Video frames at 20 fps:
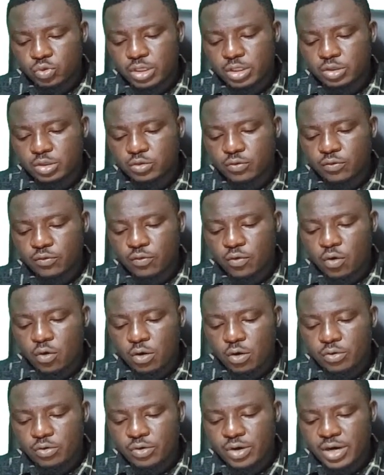2
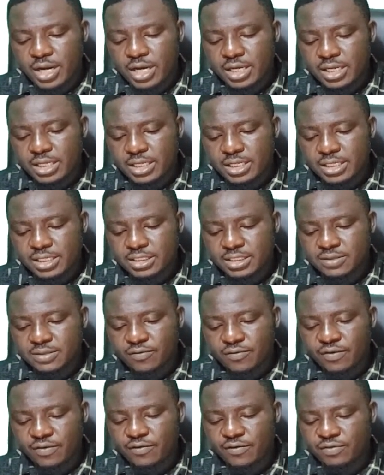into 100
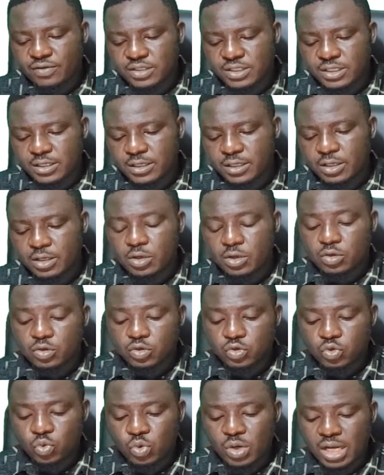is 50.
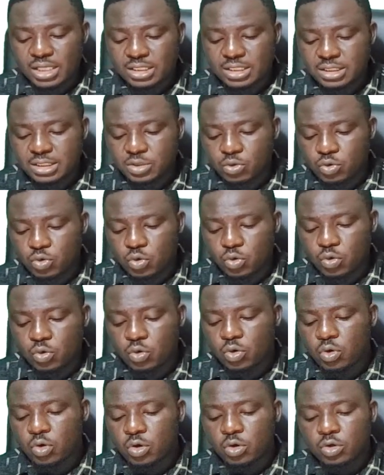2 can still
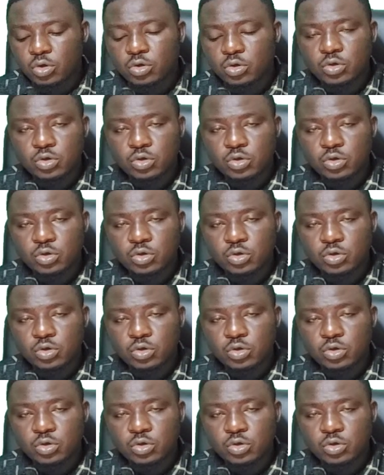go.